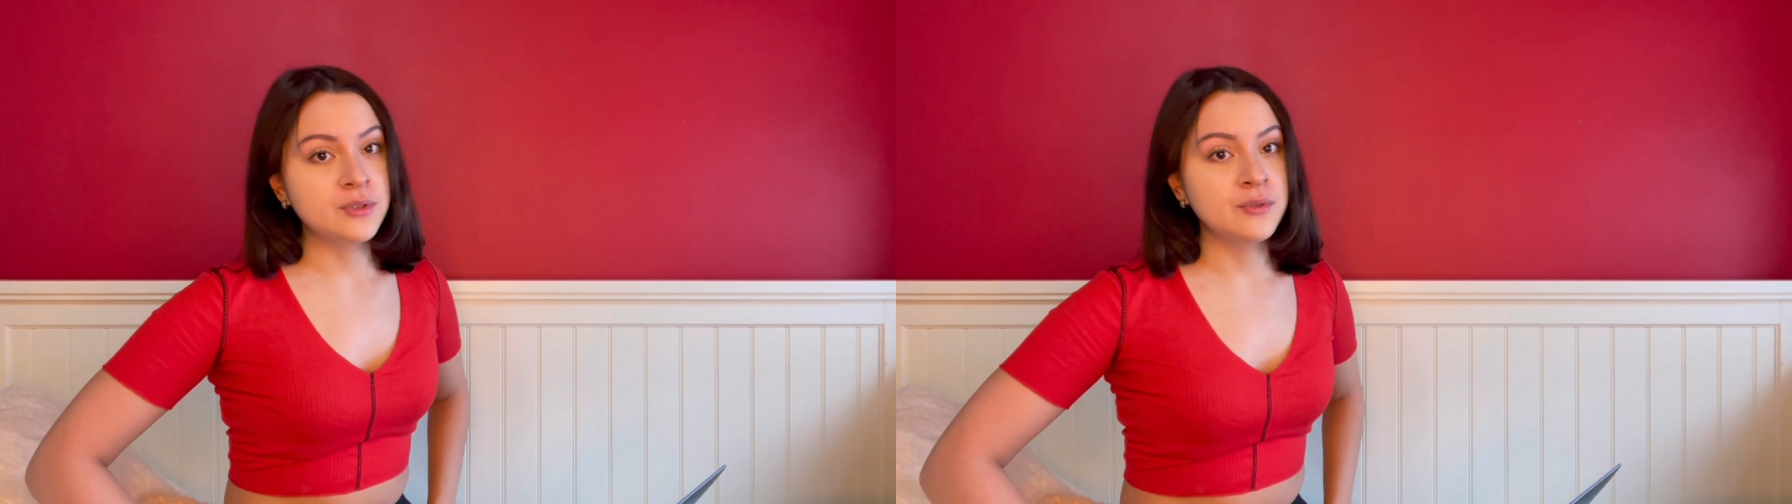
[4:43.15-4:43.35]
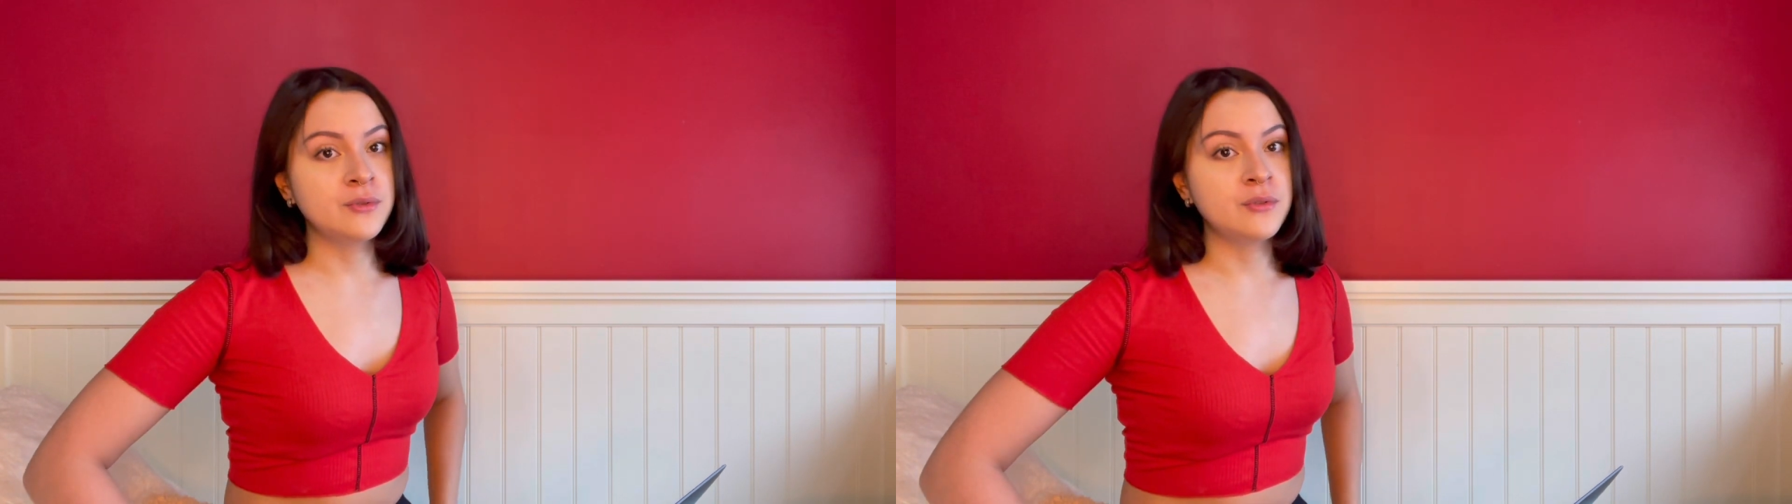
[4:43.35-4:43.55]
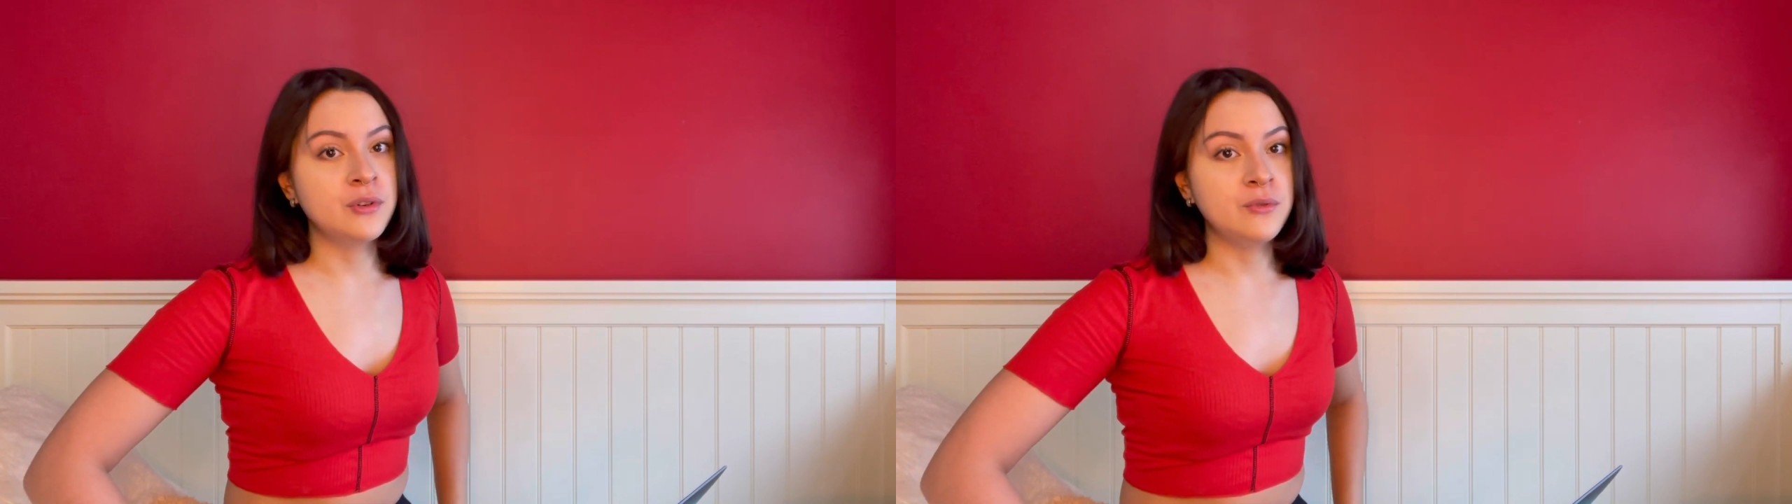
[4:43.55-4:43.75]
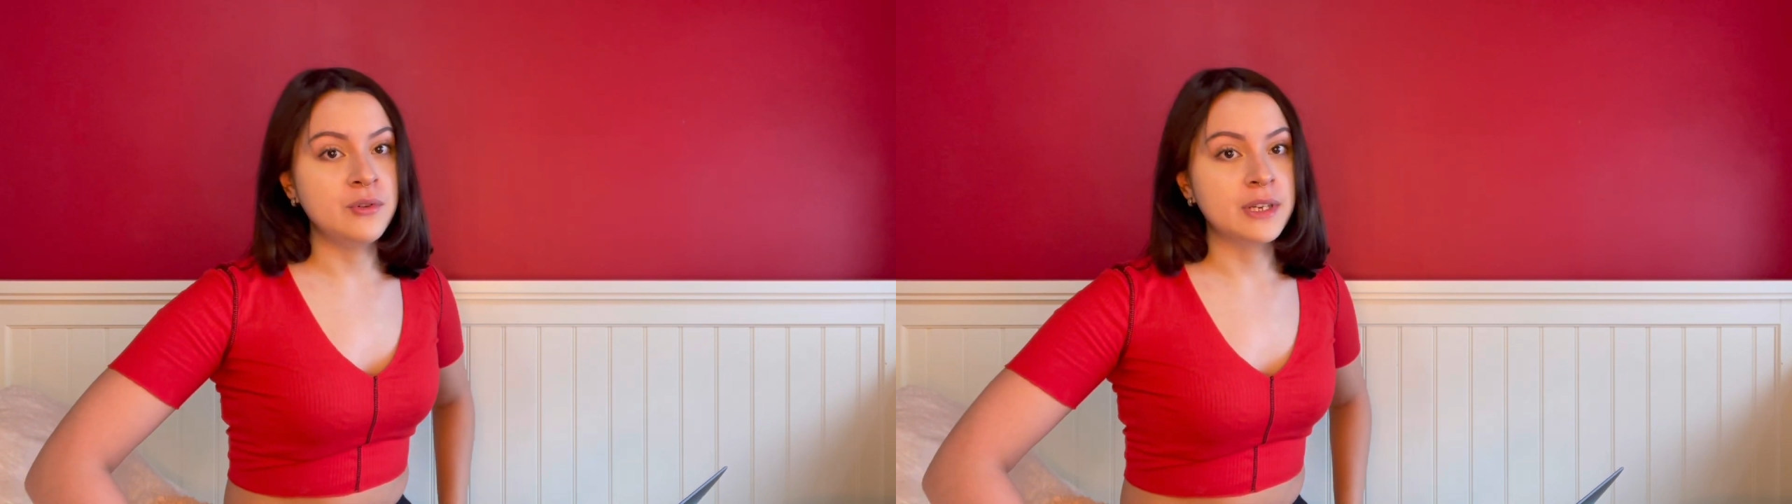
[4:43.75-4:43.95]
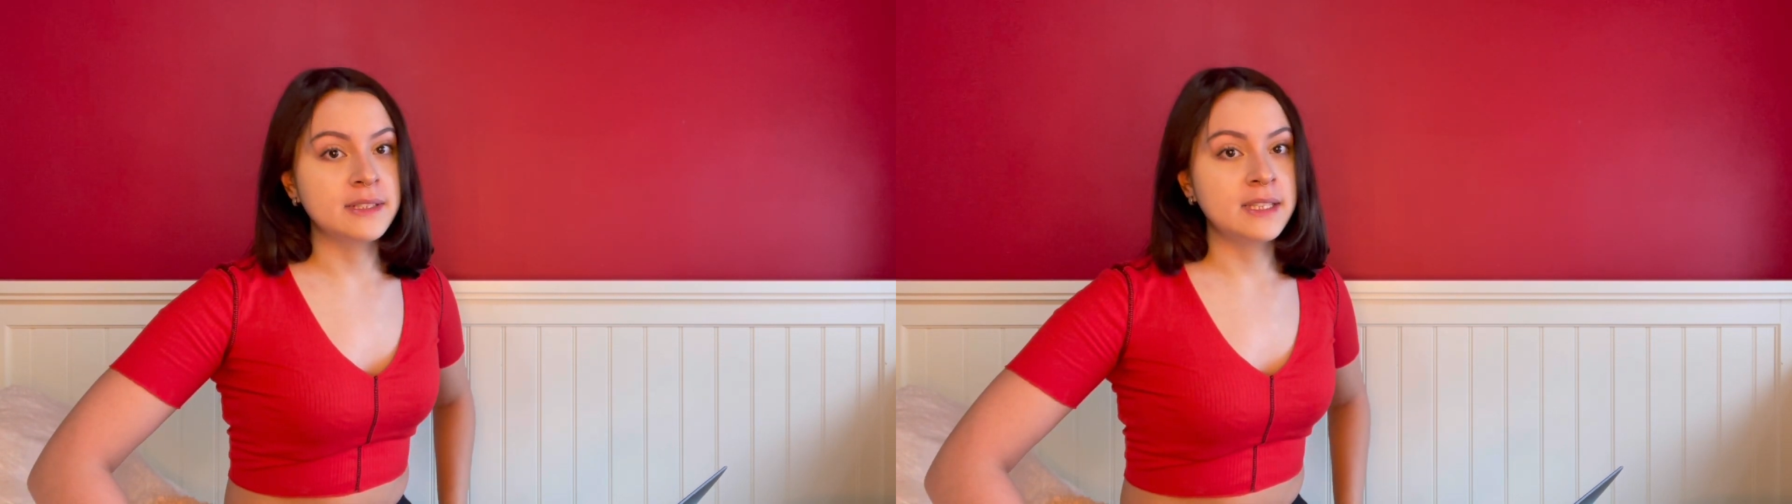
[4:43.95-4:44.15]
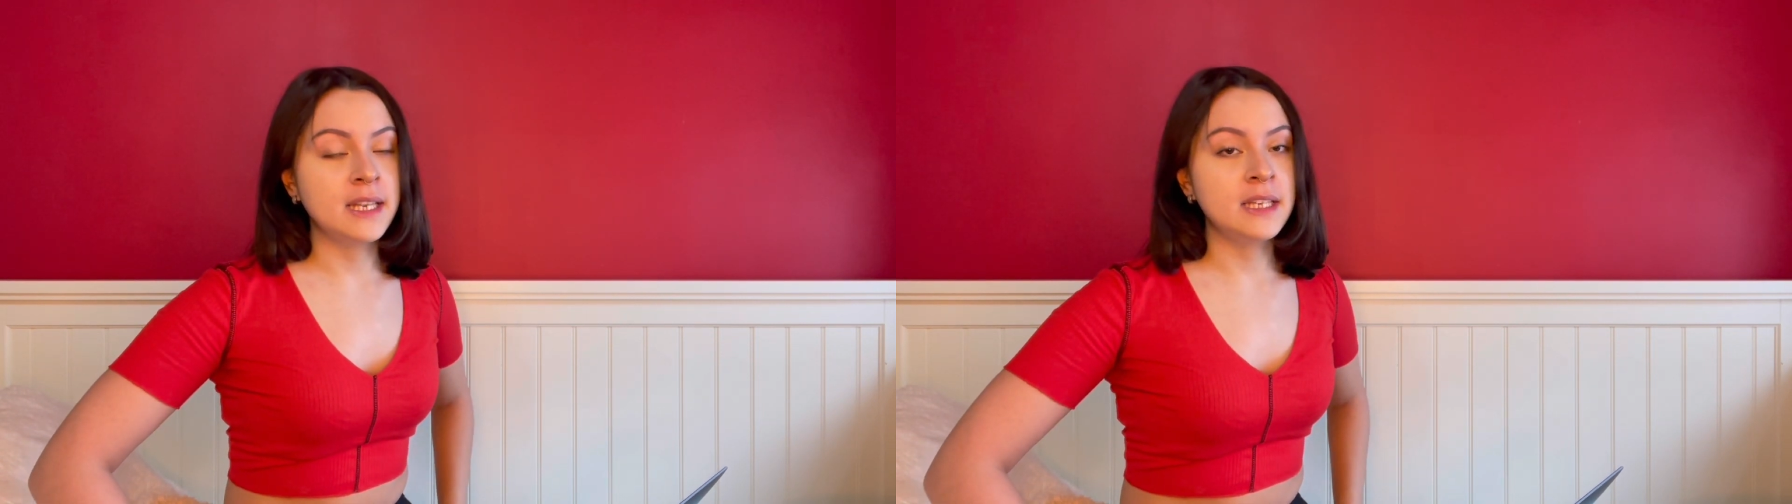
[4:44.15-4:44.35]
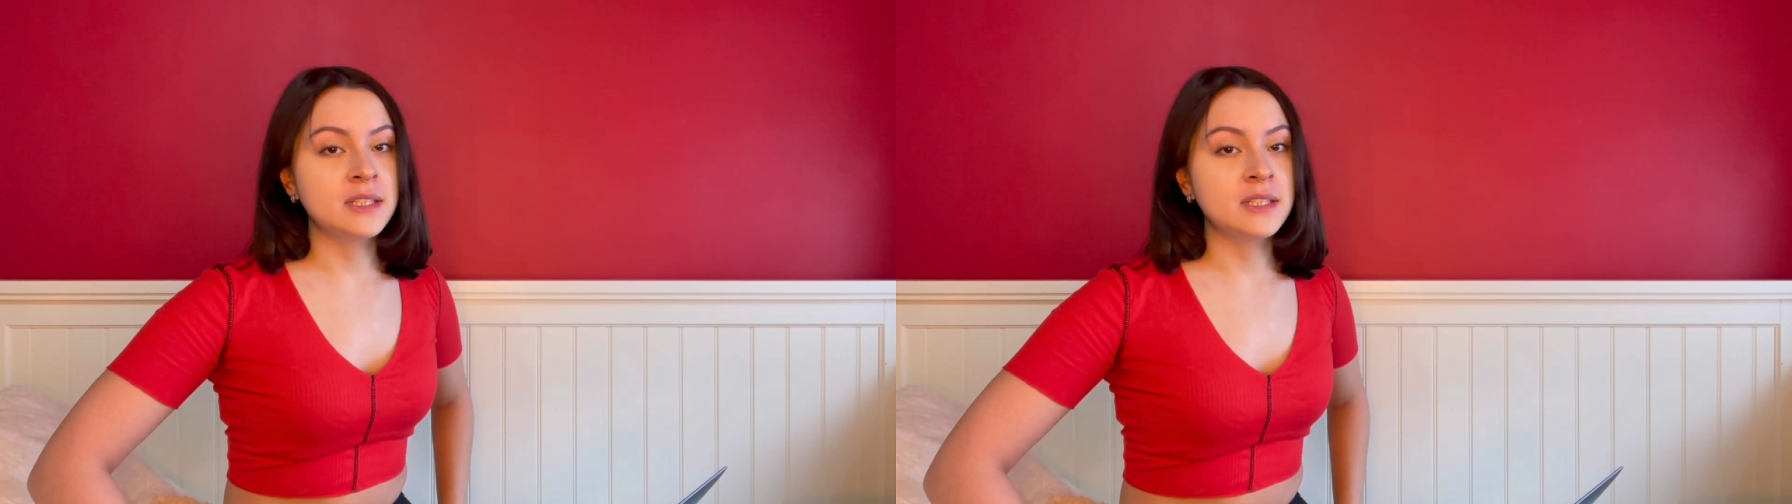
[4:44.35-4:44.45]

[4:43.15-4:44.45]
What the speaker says: to New York City,